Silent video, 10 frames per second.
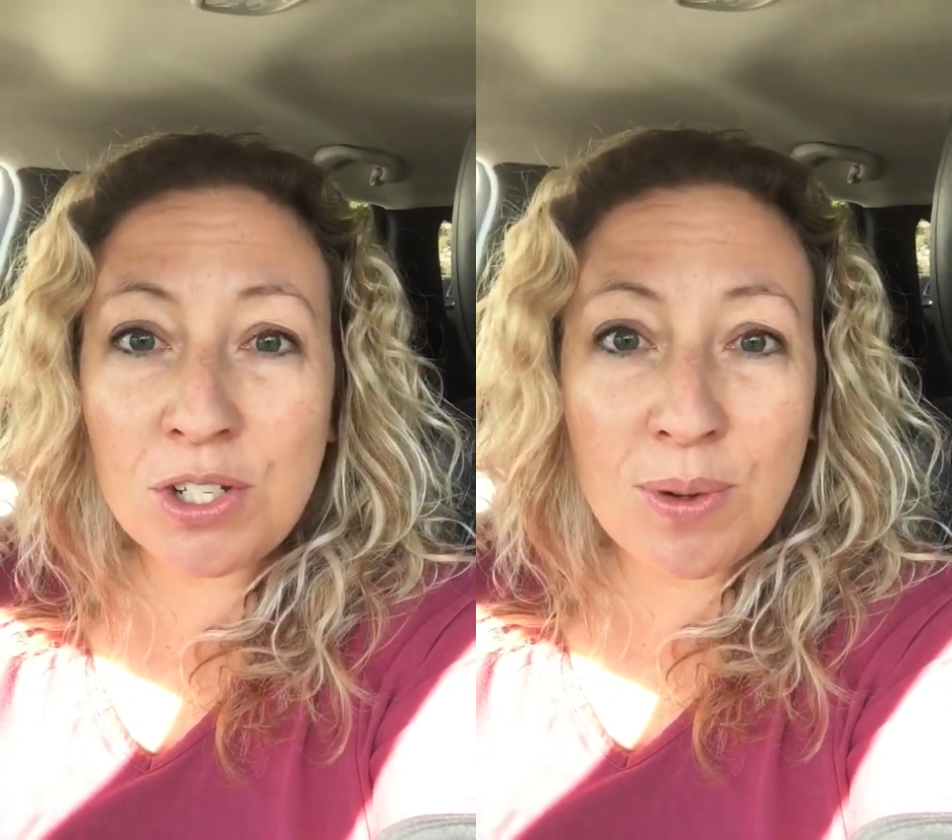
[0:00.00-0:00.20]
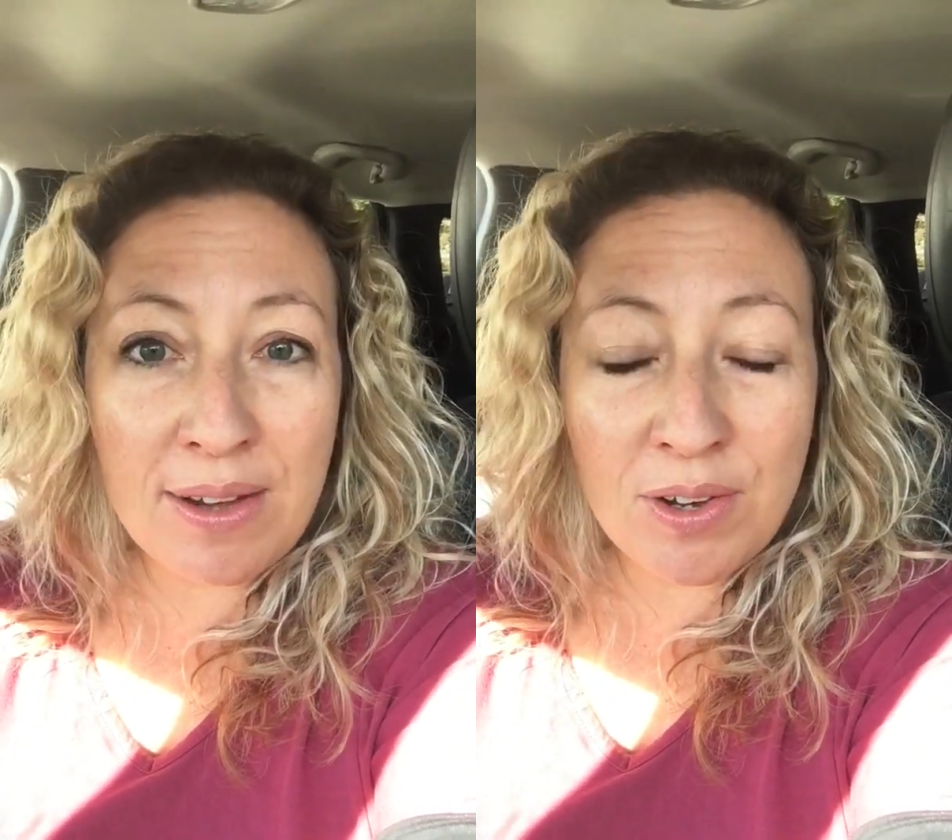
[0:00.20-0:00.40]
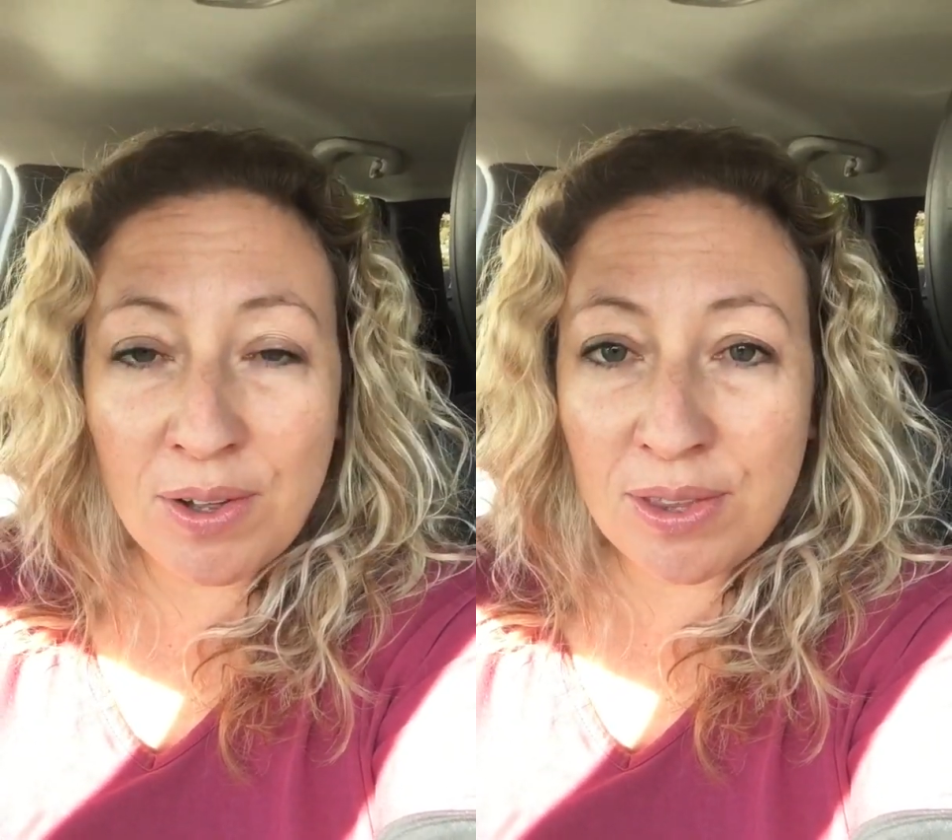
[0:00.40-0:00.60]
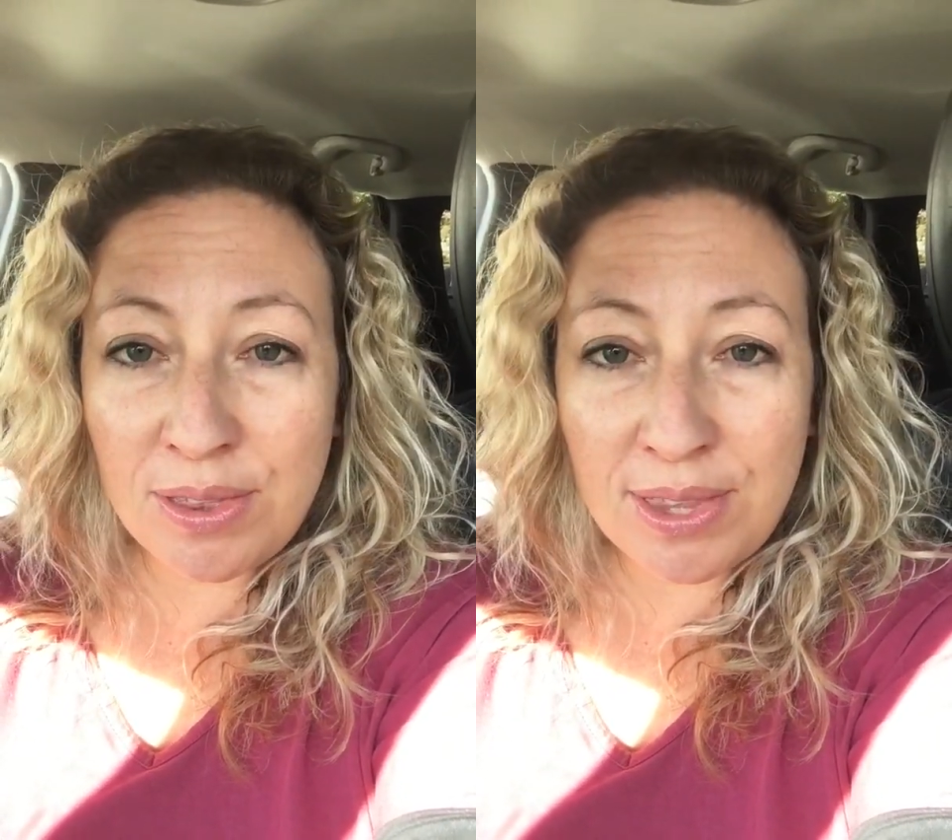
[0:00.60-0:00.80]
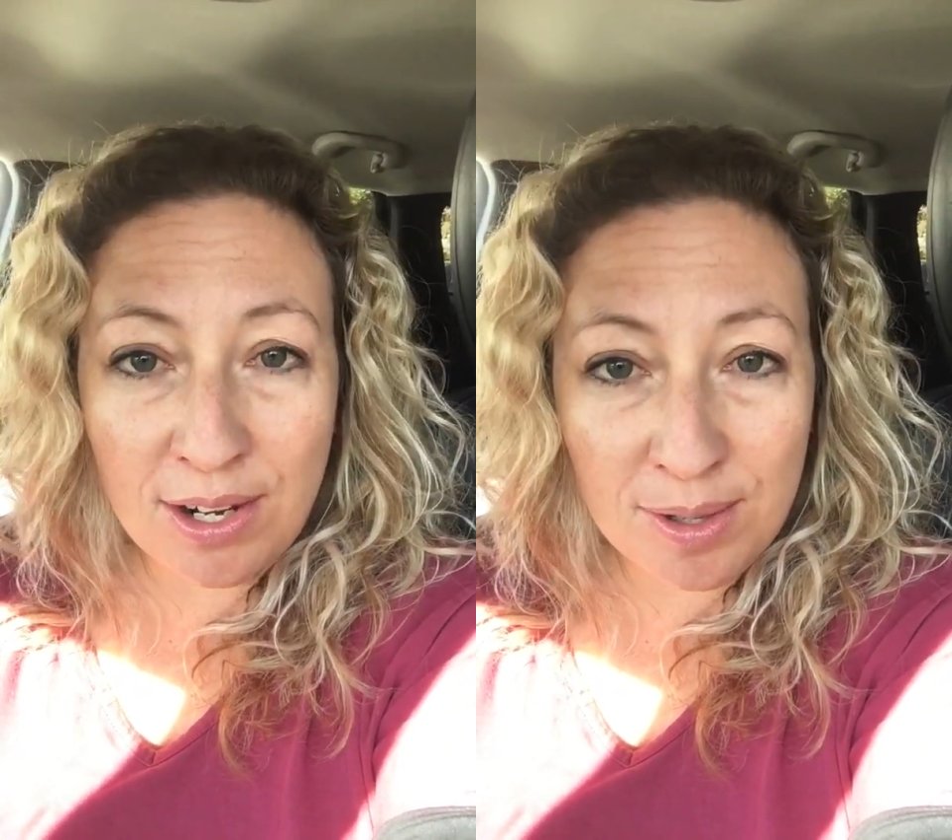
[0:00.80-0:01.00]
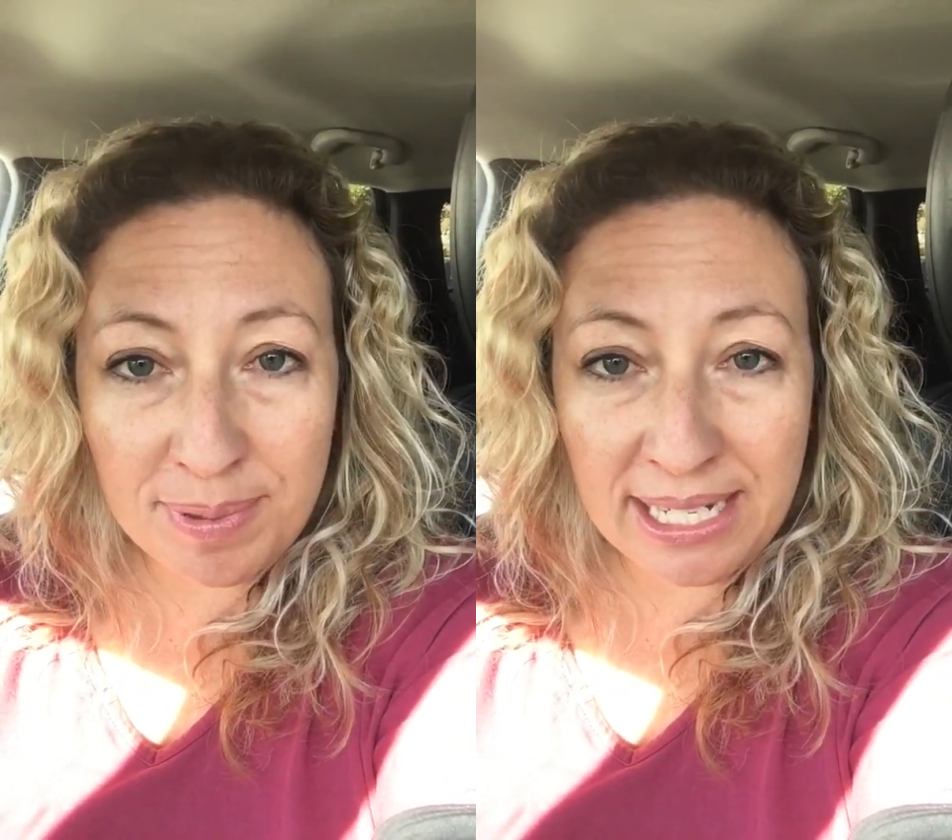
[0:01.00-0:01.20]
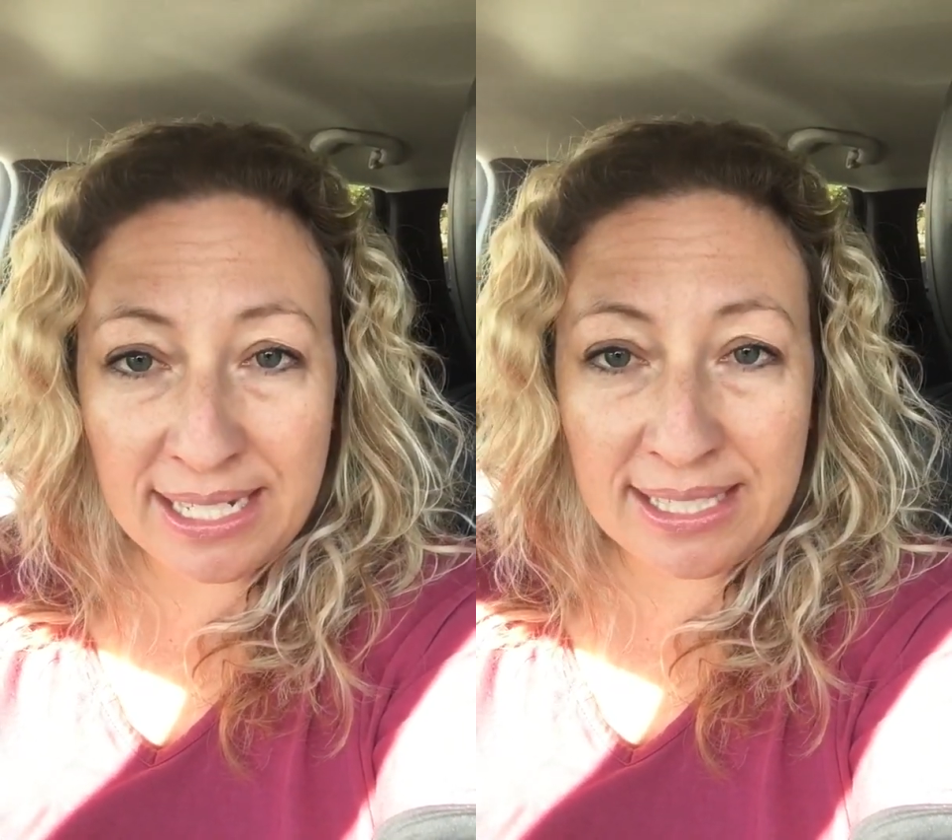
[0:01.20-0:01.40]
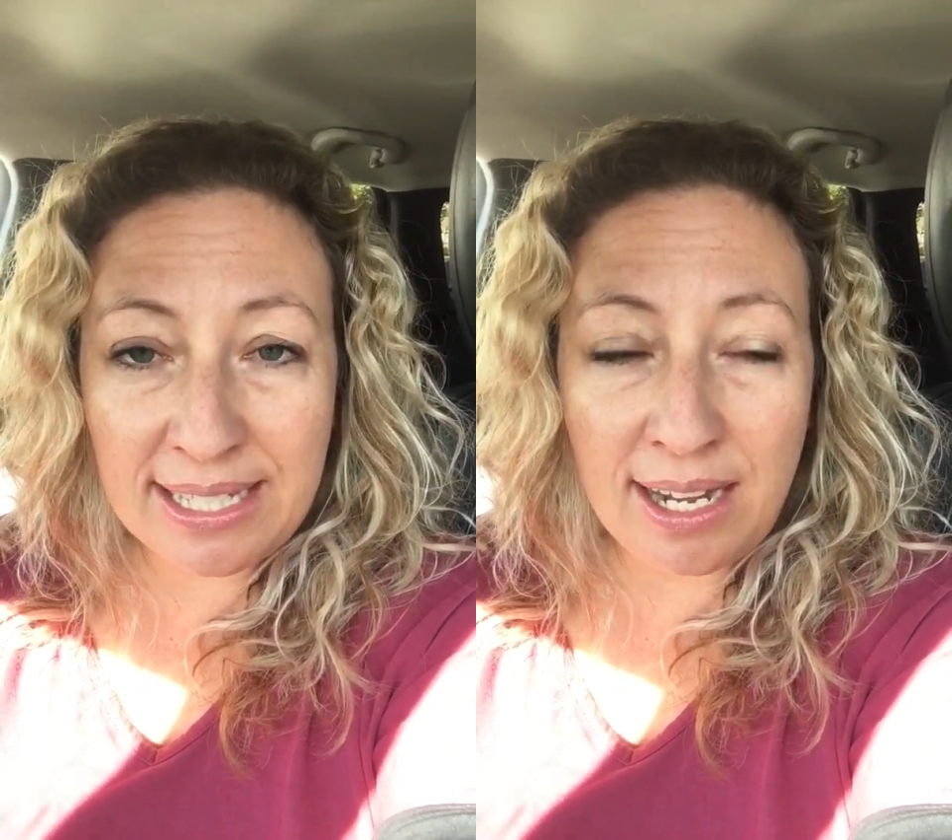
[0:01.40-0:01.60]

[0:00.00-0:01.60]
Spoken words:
you have all the therapies